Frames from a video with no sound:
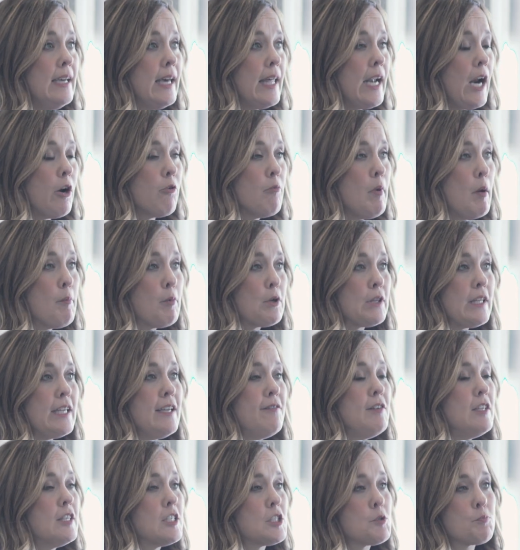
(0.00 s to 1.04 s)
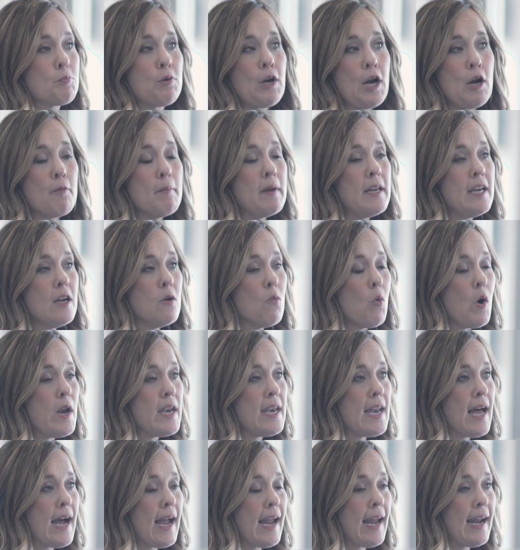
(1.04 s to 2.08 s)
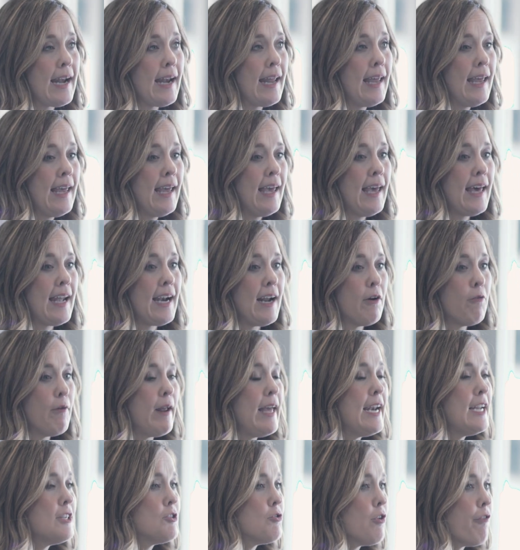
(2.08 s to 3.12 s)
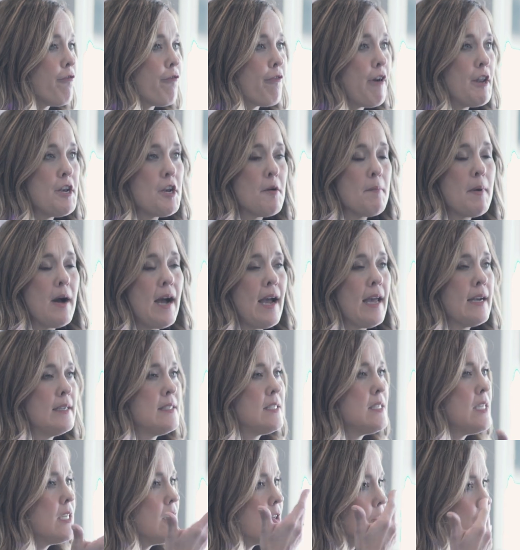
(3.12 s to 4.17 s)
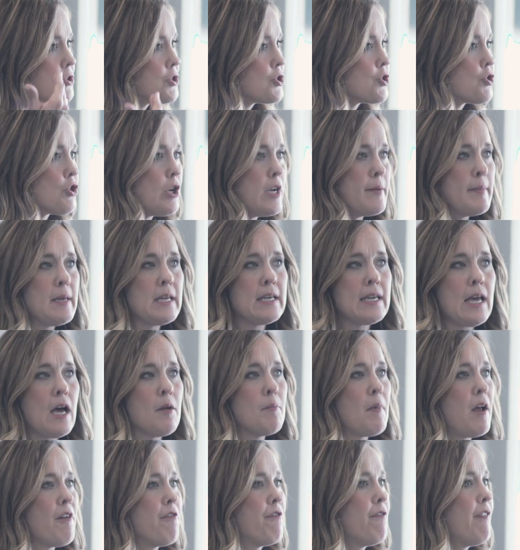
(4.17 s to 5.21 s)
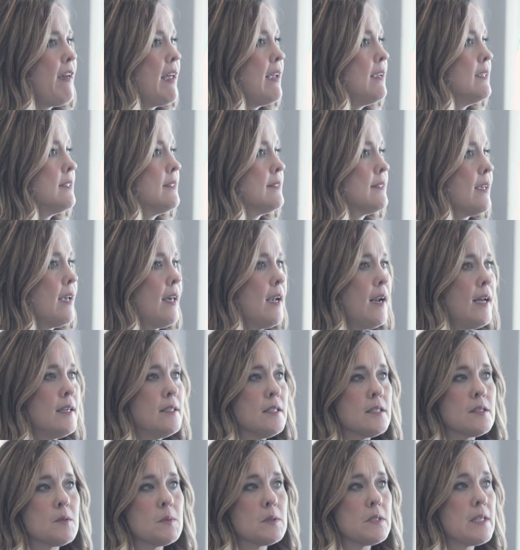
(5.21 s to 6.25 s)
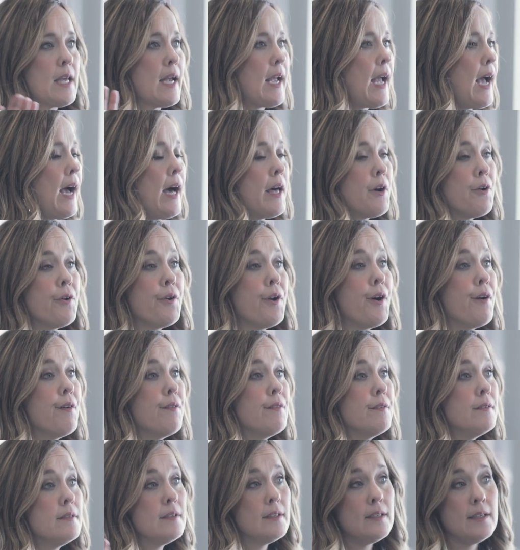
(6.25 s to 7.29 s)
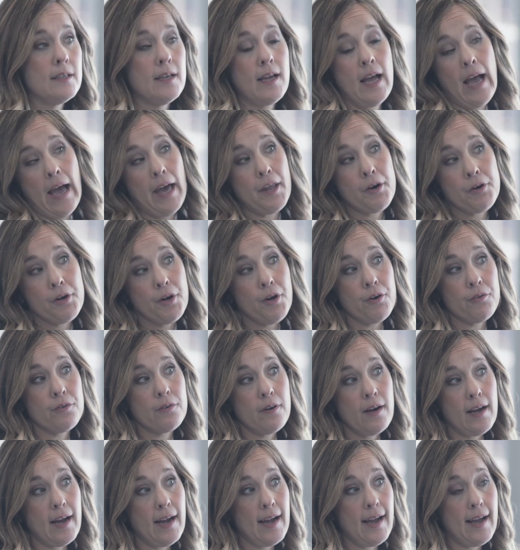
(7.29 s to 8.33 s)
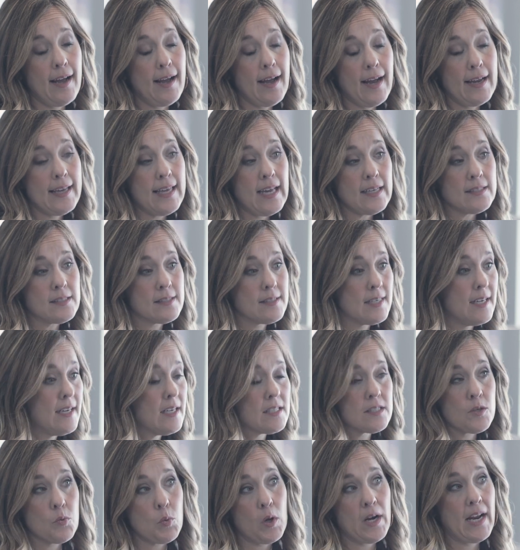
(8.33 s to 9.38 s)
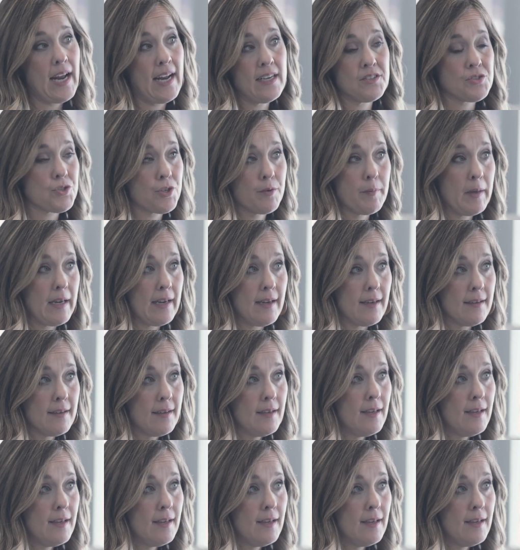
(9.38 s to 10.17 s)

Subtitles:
And I remember leaving this prayer meeting one night, and I ran into a friend of mine, tears streaming down my face, and I just was like, I don't know. I guess He doesn't want to answer me.